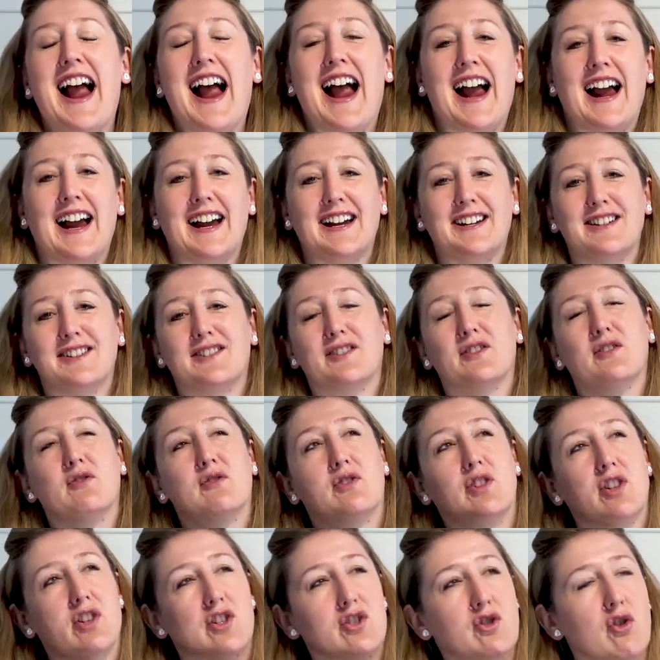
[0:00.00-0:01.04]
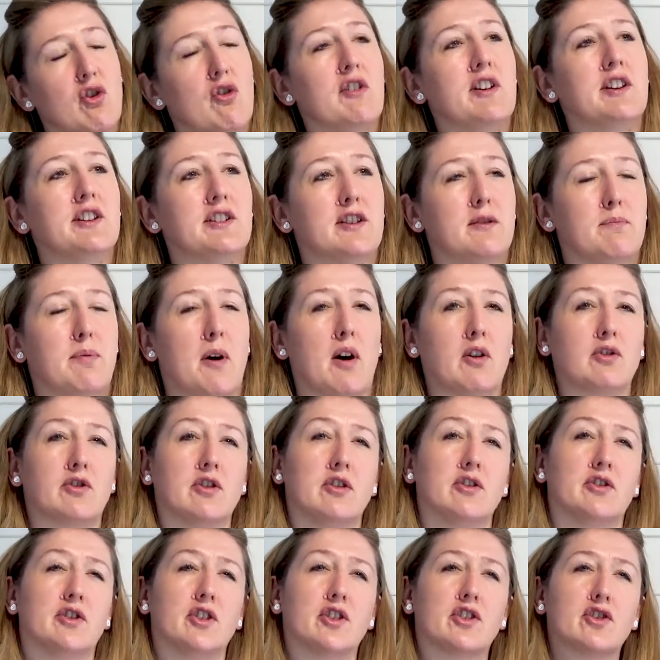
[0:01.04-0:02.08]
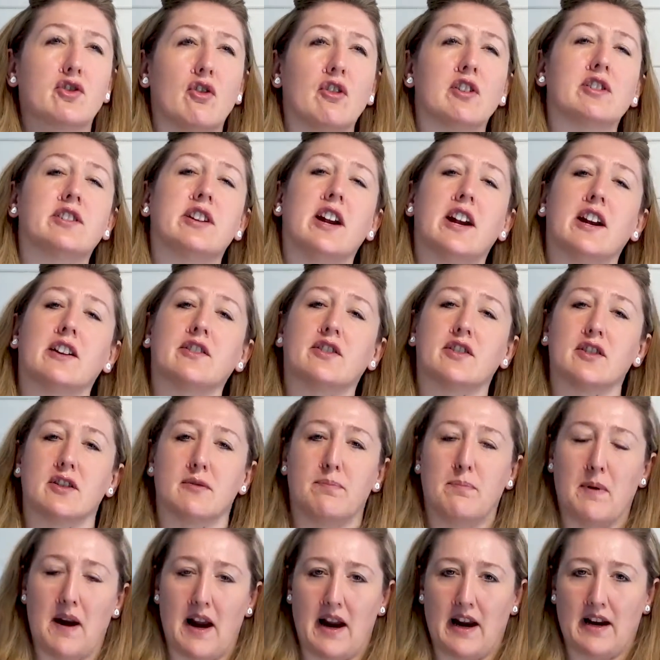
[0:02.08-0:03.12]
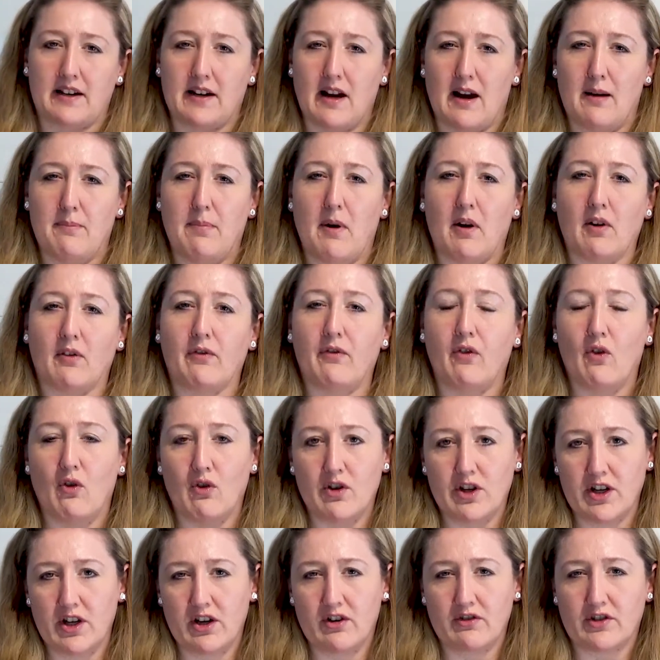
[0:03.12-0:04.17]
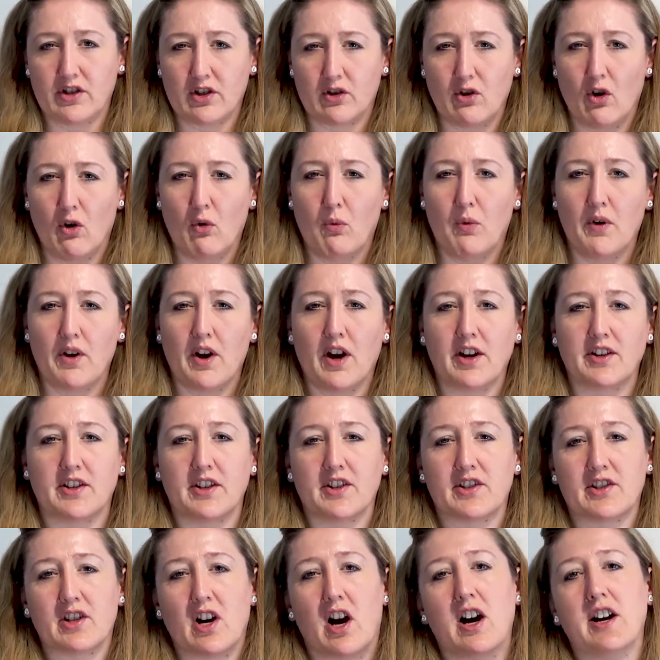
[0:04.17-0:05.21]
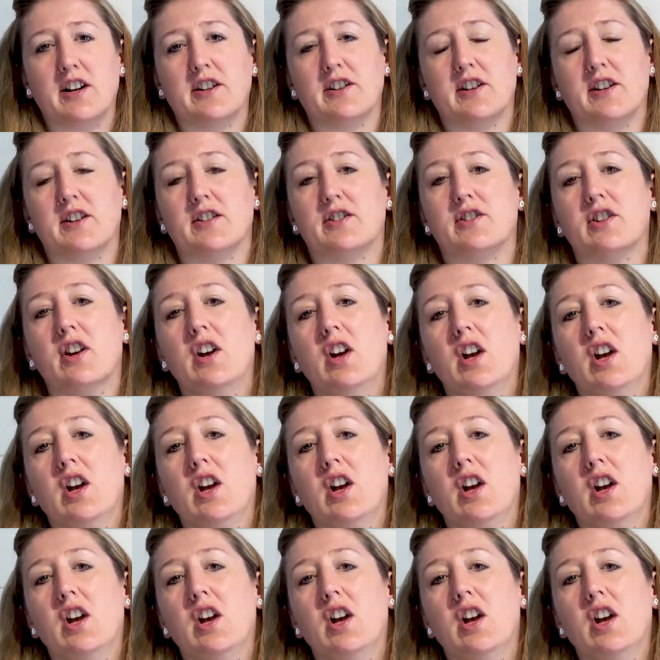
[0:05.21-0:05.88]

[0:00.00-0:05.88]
And the story is about, the story takes us back about 4 years ago when I decided